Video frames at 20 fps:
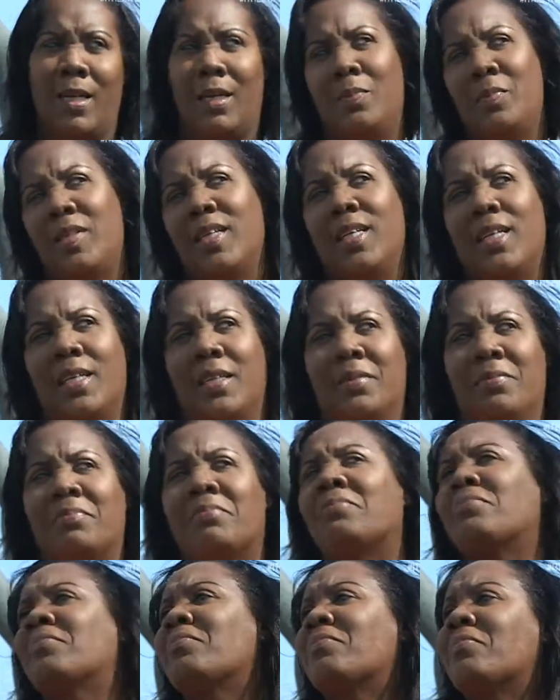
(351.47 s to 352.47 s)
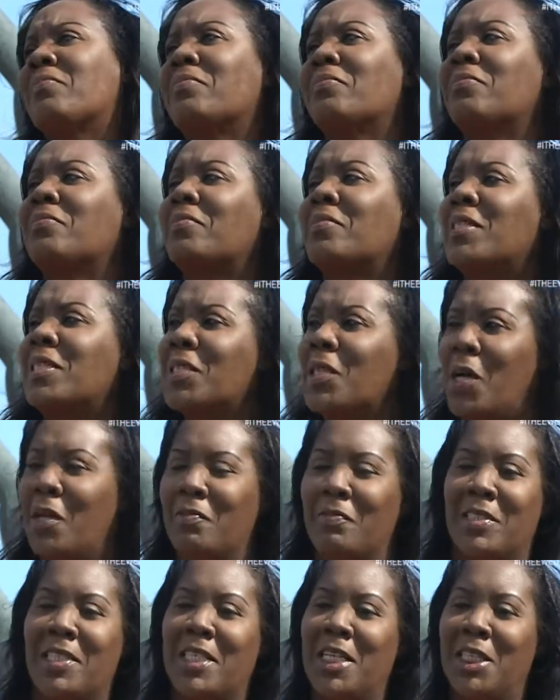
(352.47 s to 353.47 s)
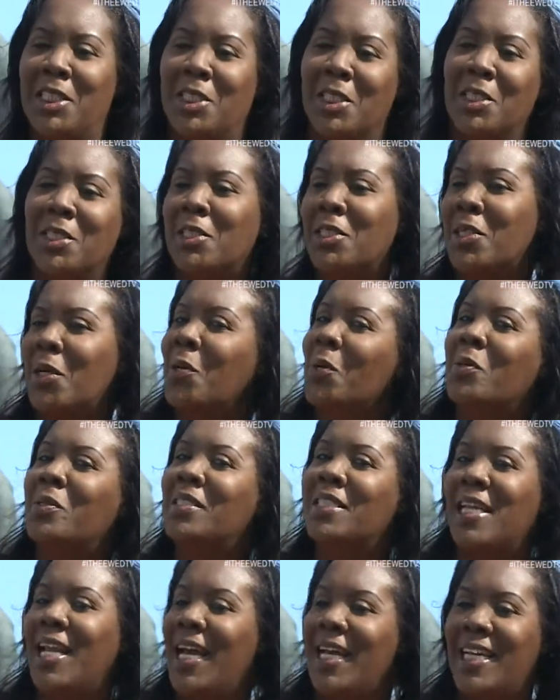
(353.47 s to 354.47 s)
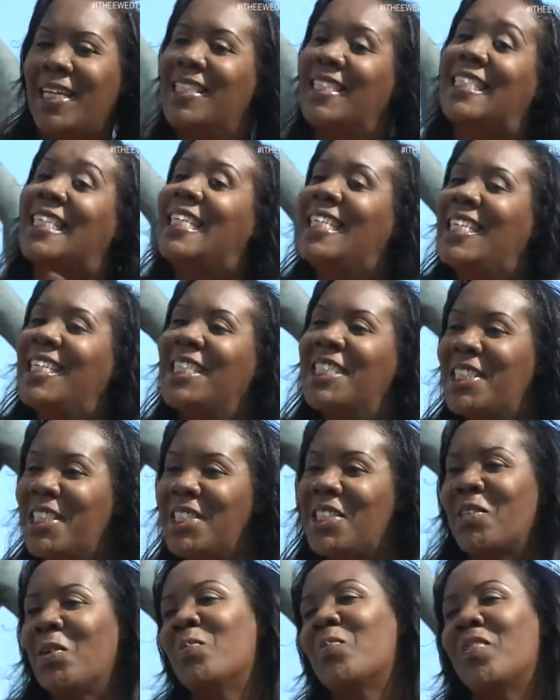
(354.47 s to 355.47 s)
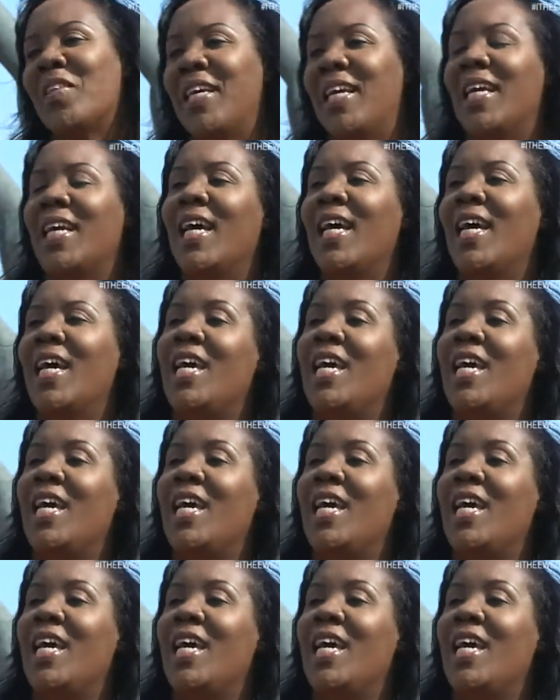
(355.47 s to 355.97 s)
And I'm thinking, hmm, this conversation sounds like it's leading to something.